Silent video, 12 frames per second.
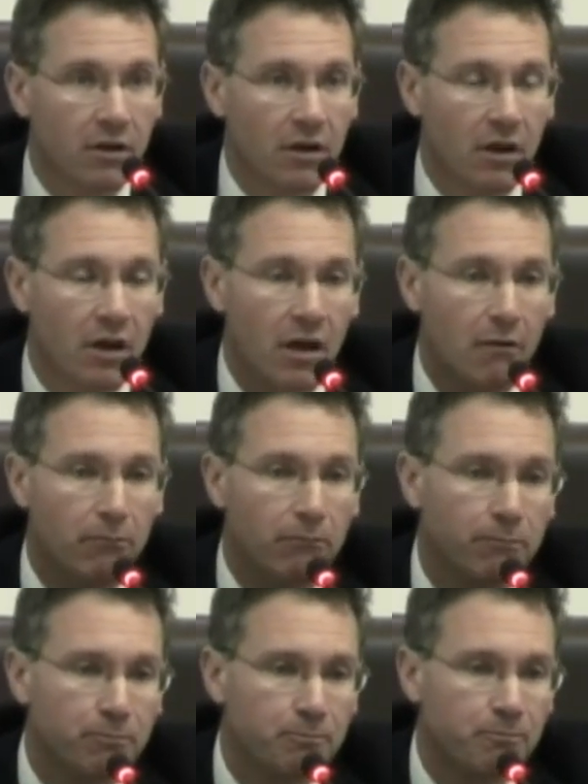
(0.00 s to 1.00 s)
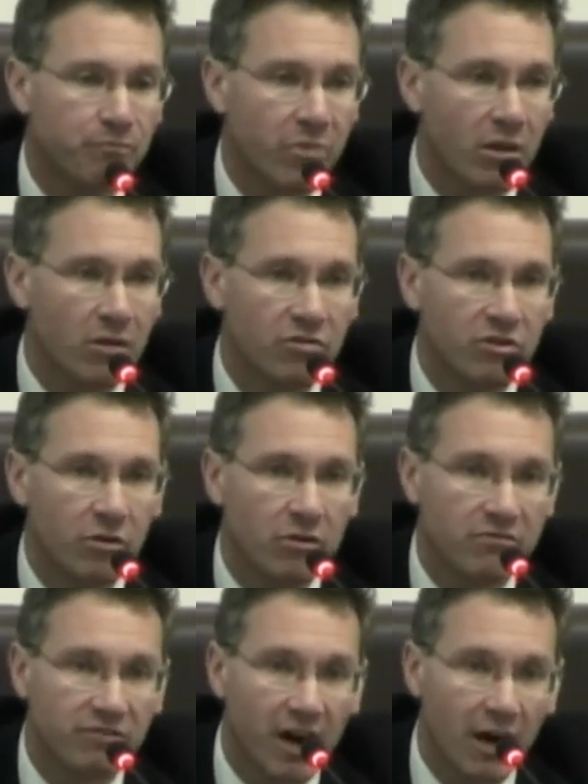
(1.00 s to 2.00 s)
um, to the
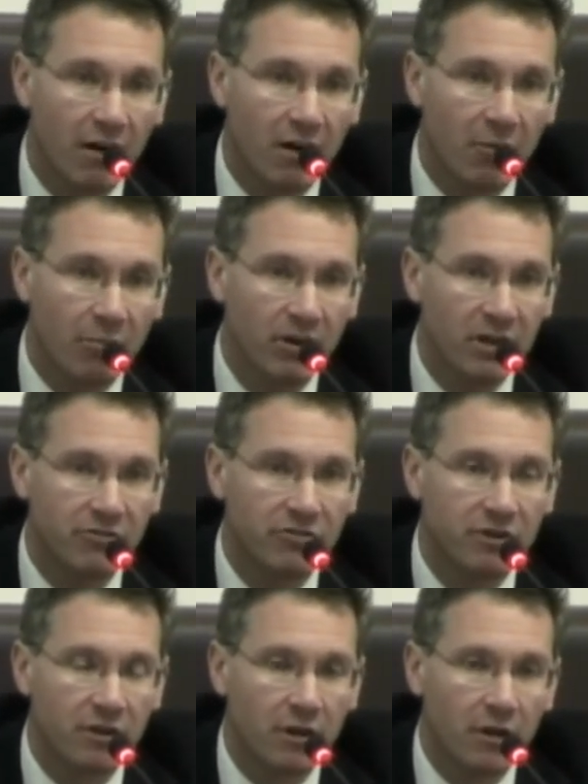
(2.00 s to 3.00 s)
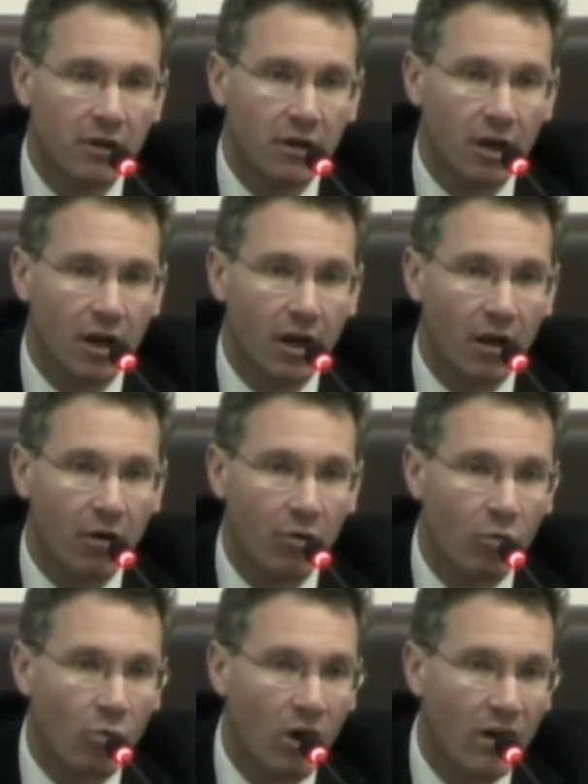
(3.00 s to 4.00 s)
fire companies, uh,
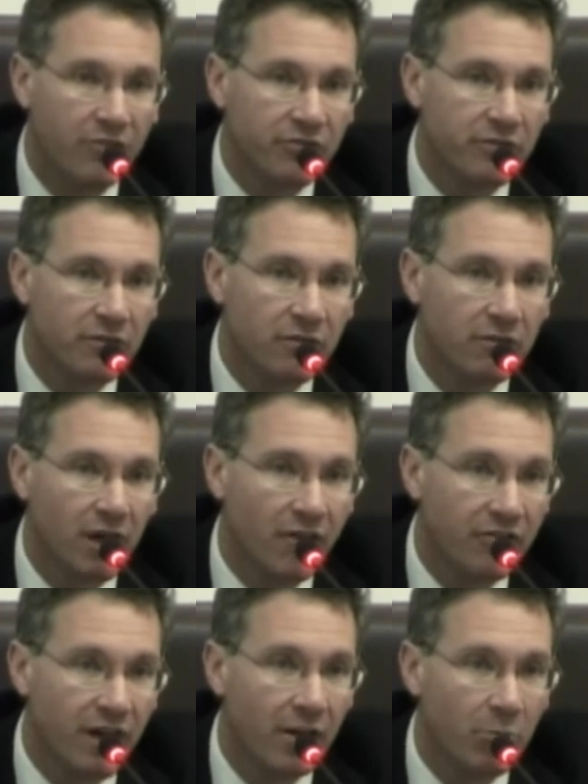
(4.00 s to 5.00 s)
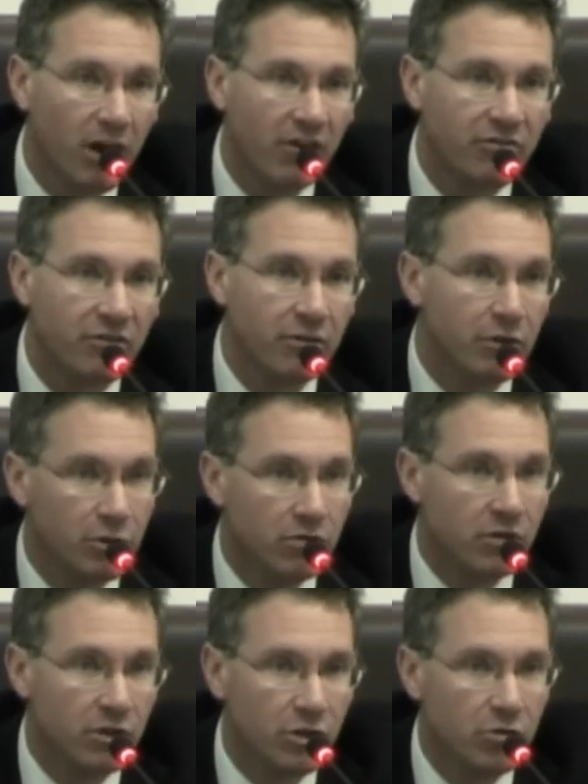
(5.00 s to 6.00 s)
was a celebration. You,
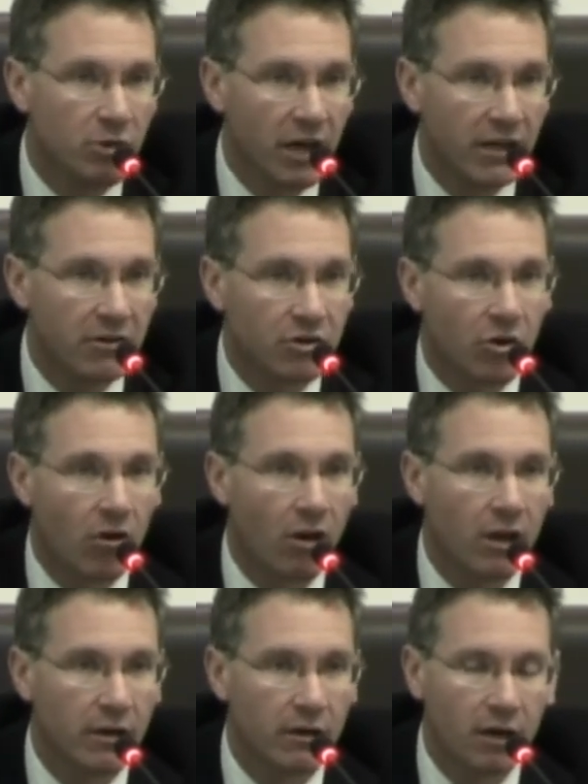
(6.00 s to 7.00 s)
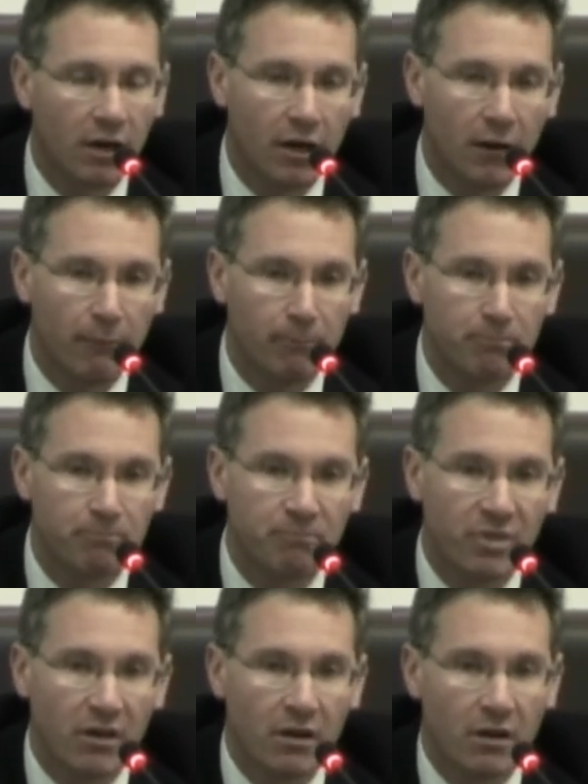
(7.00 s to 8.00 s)
you might call it, um,
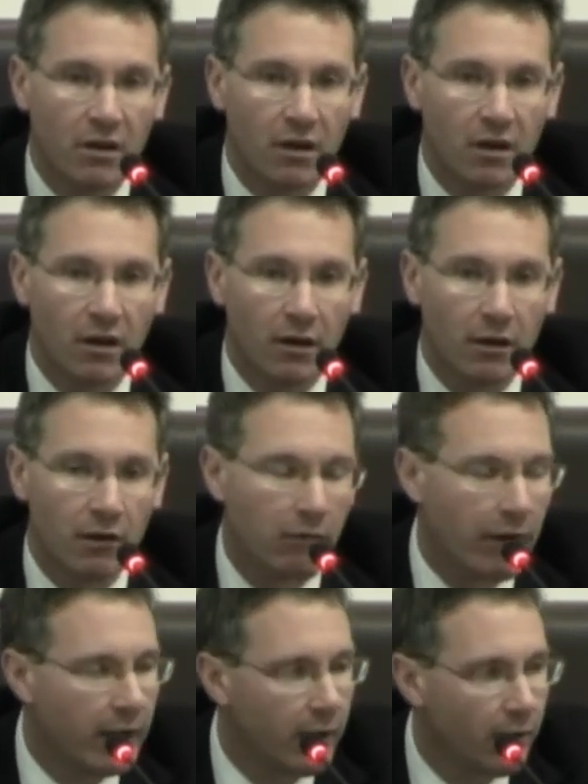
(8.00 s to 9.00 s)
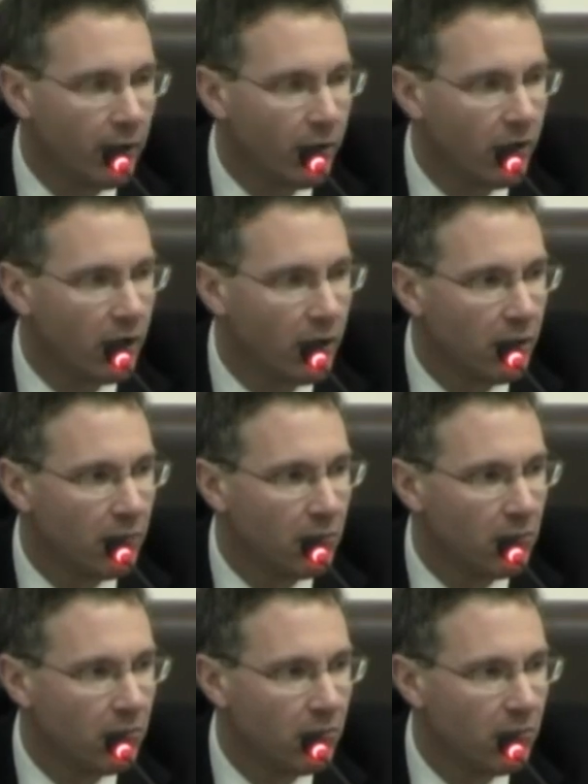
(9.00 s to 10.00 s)
uh, I don't know, uh,
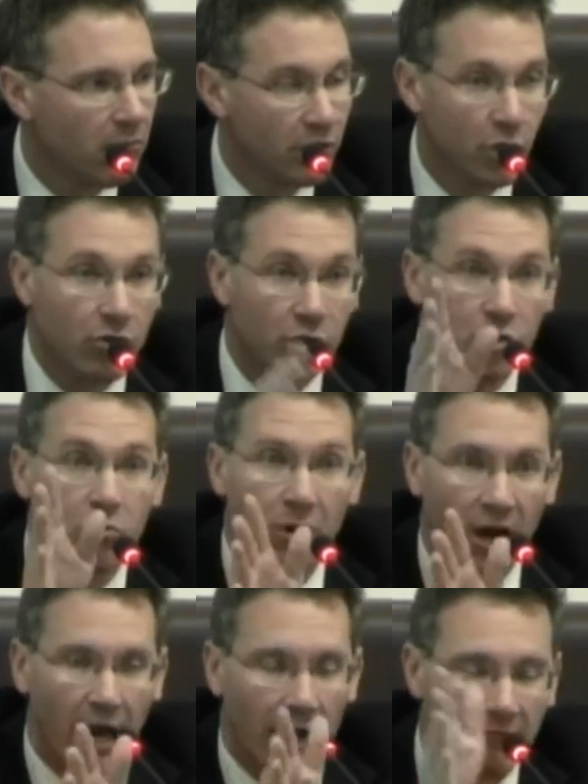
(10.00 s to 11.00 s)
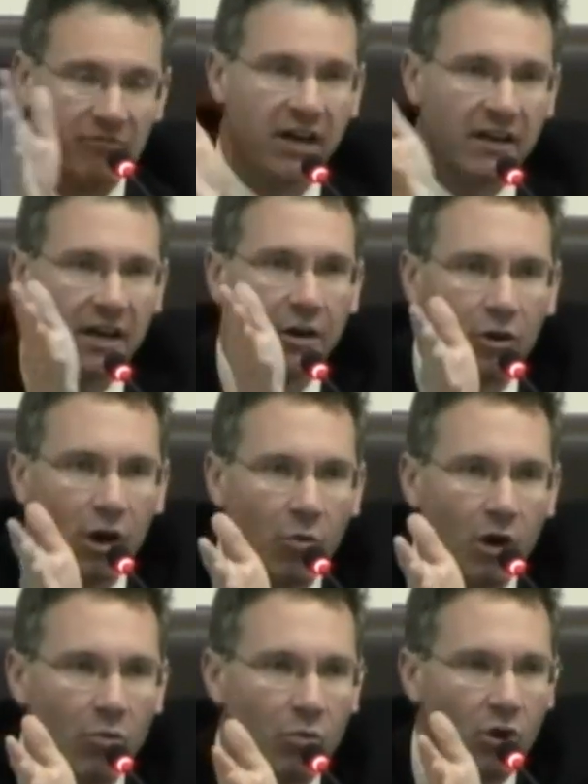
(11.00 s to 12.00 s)
you, you might, in fact, I don't know
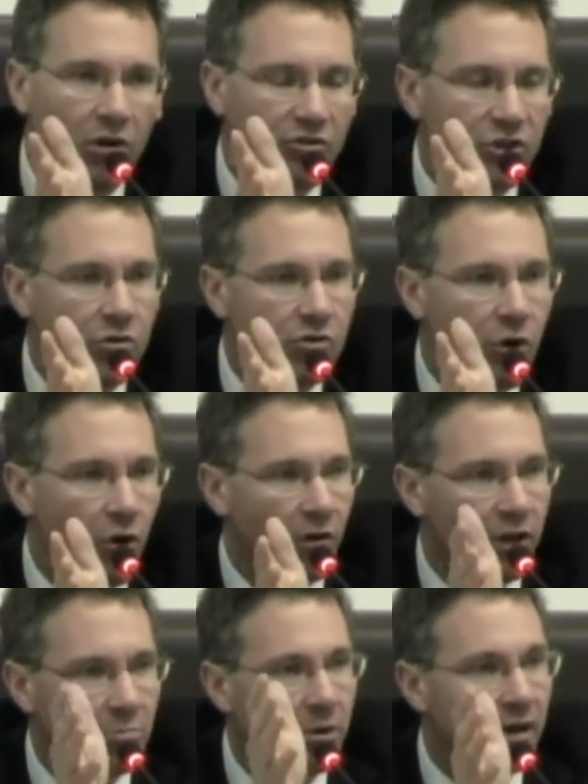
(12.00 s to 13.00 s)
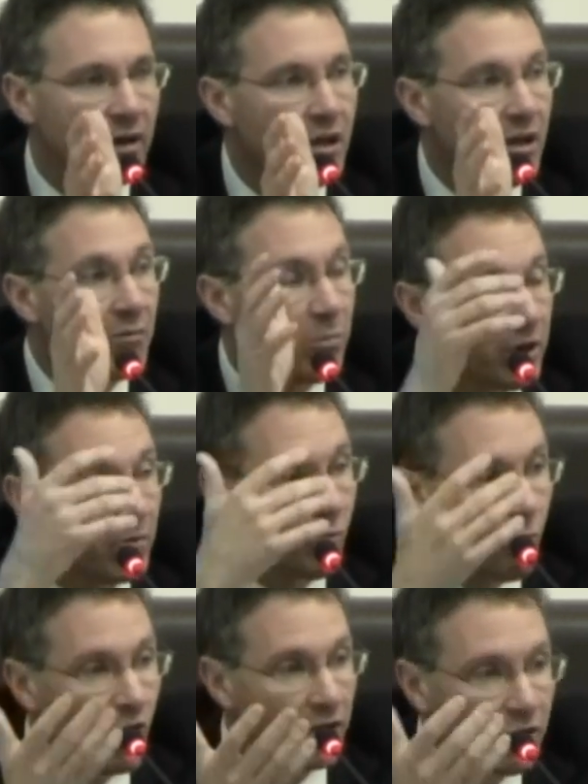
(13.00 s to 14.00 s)
what words you called it, but, but
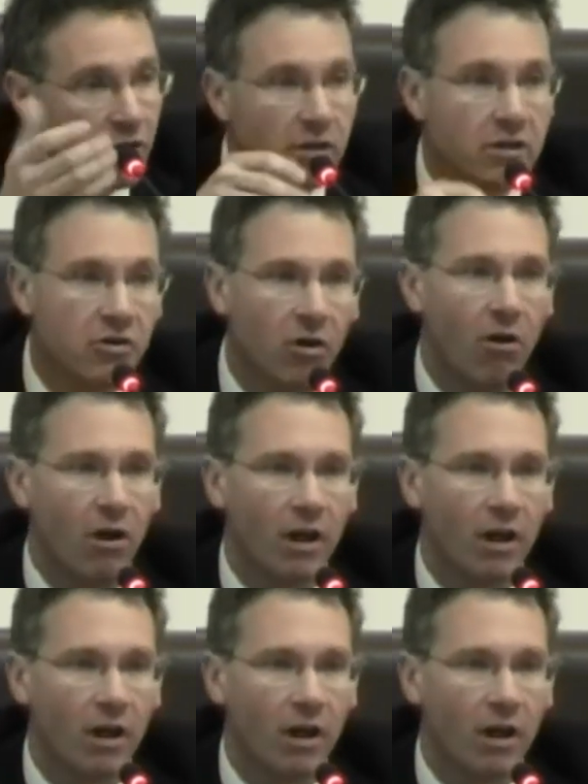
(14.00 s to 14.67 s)
one could call